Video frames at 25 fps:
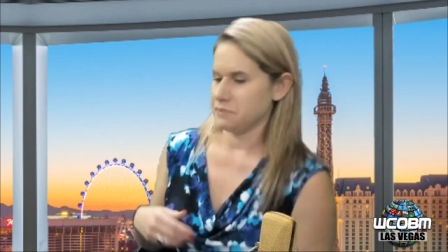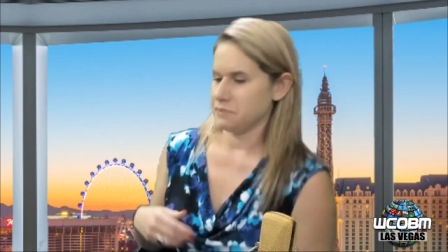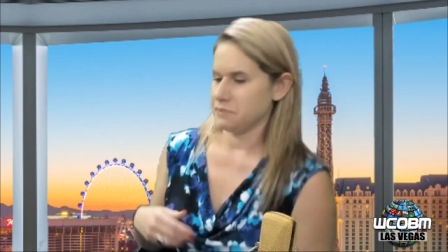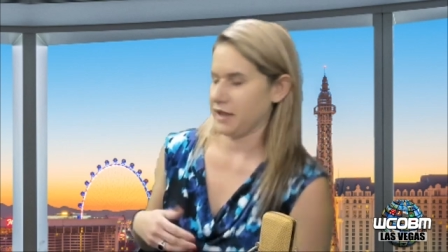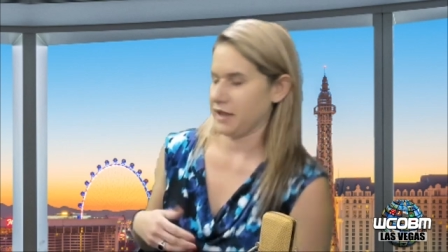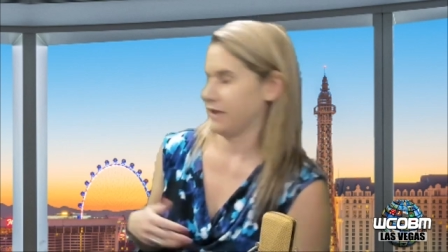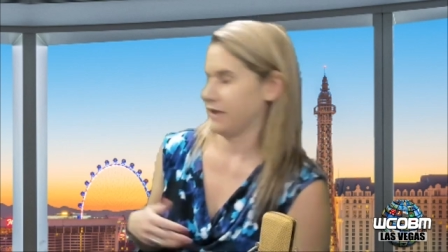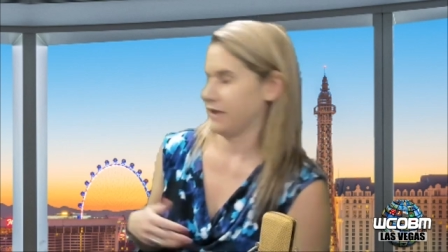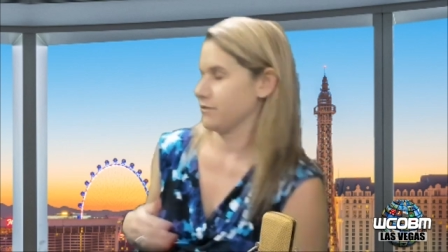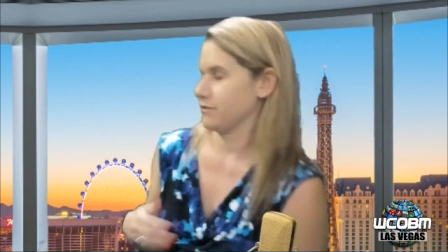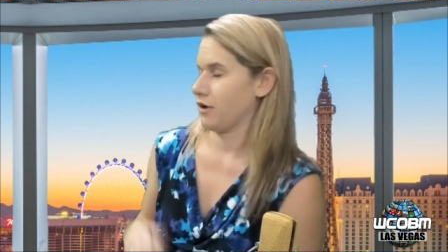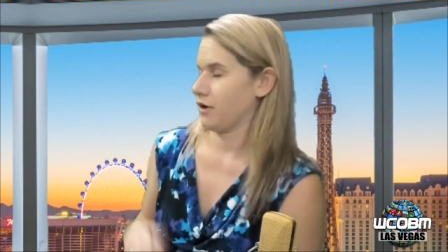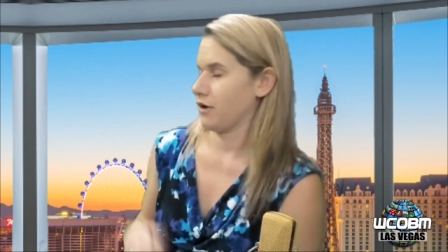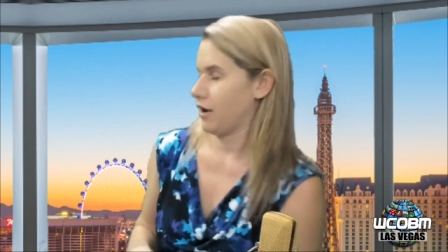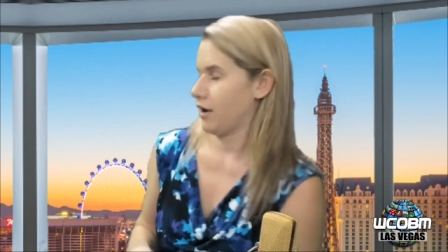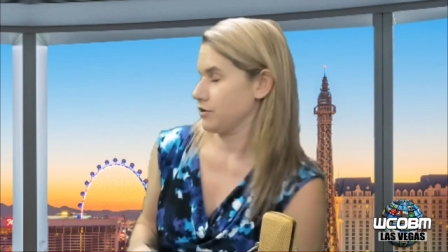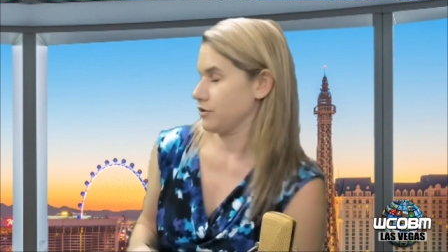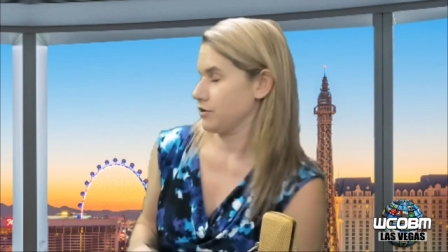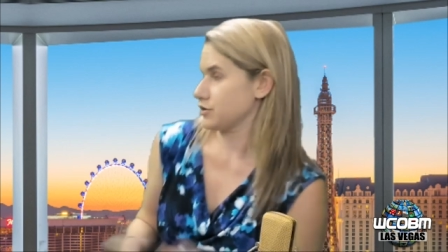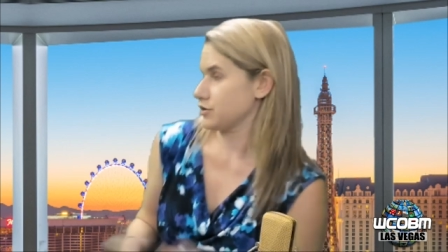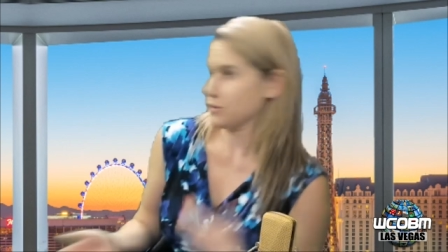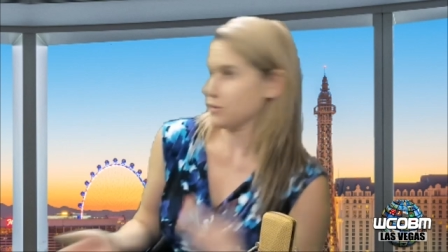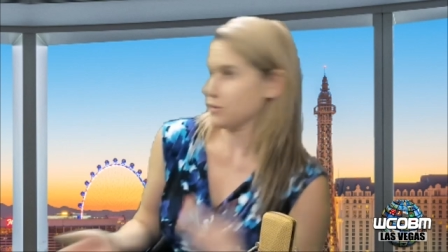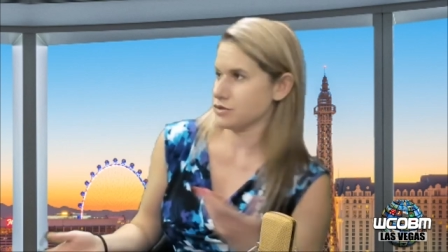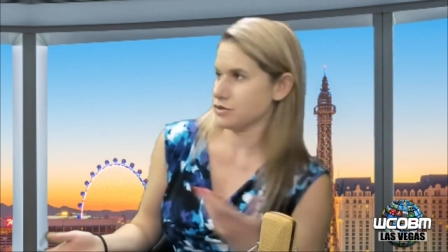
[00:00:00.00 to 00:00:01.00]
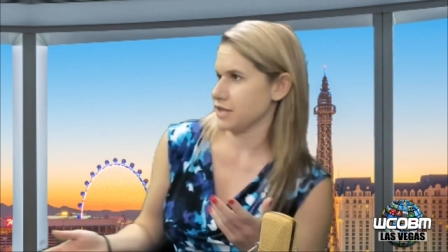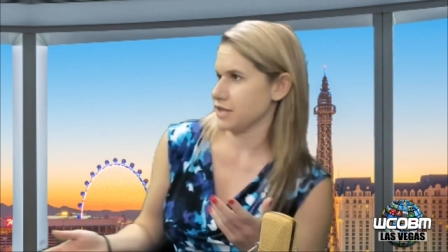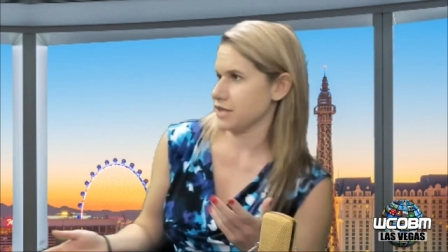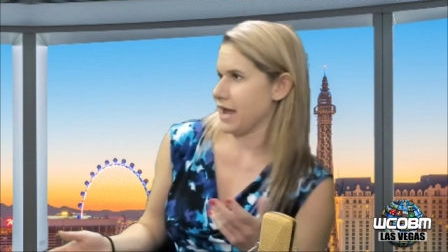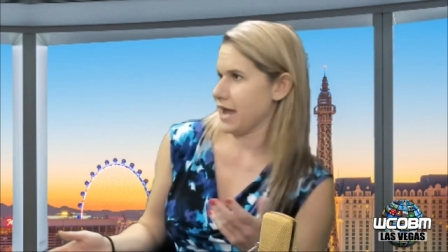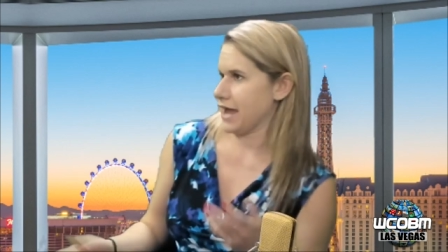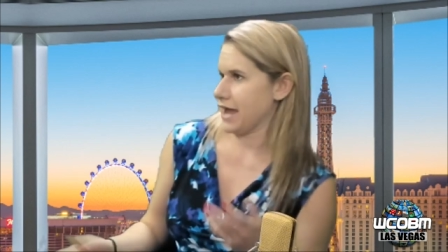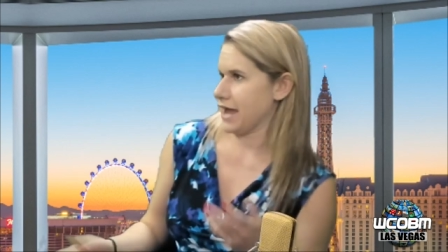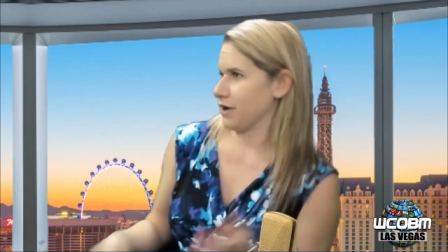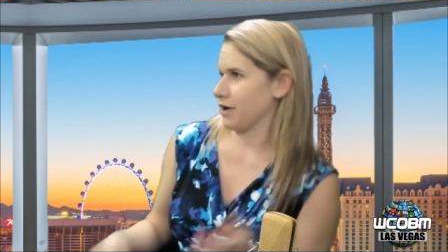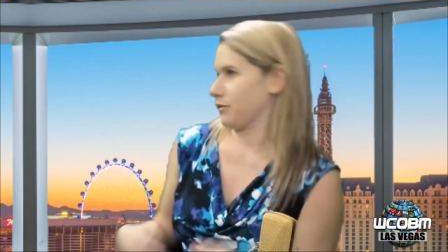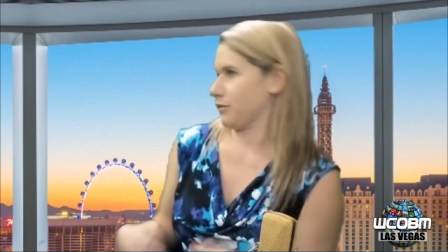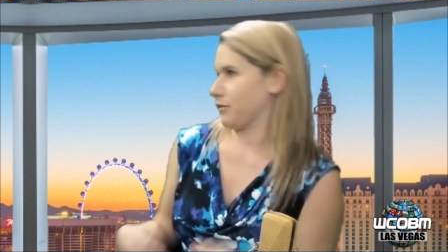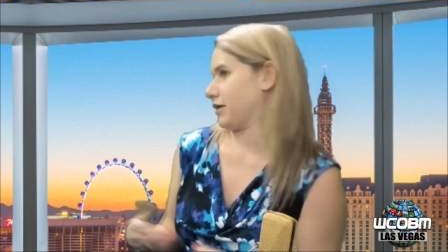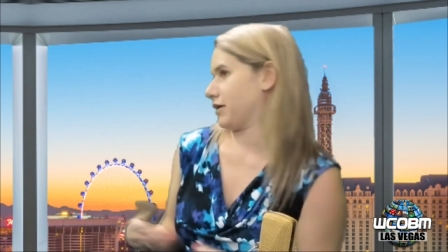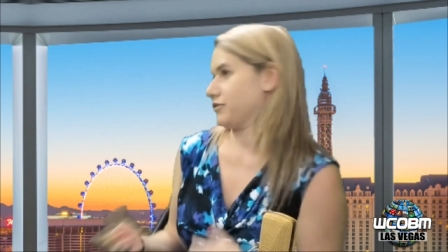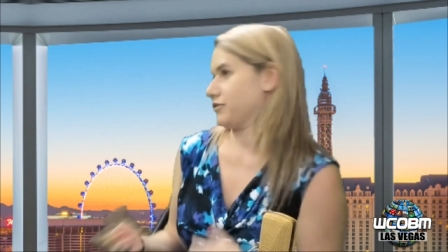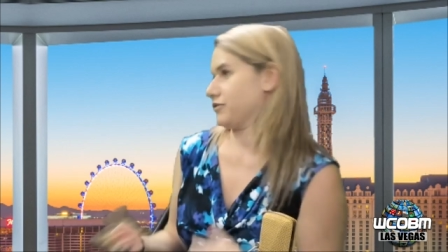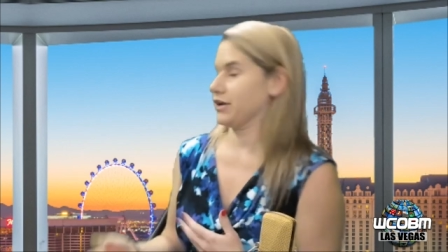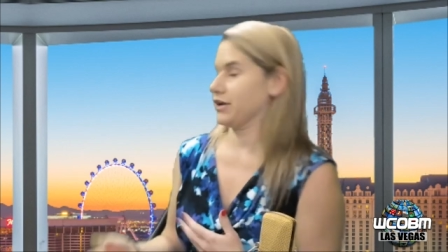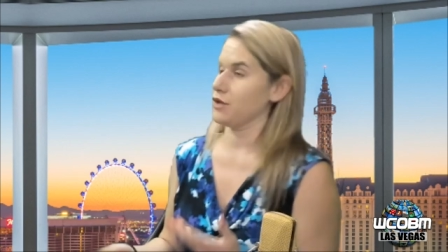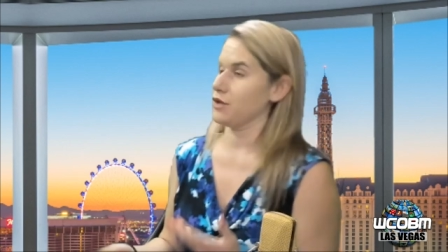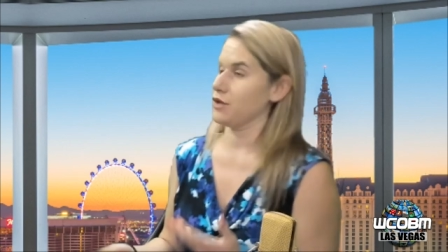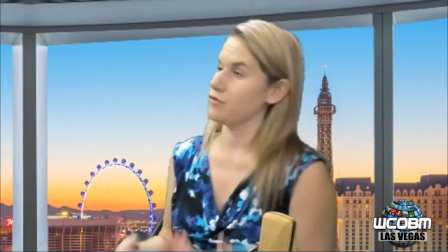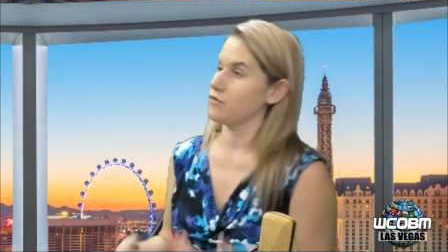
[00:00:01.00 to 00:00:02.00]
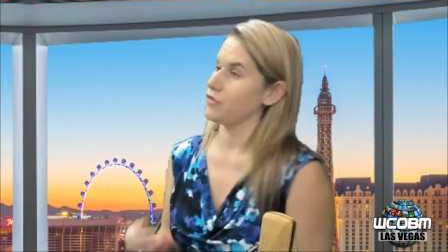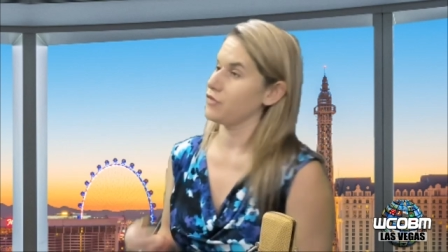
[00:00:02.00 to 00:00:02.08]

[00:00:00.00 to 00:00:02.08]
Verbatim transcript: next on uh, Tuesday or whatever day right.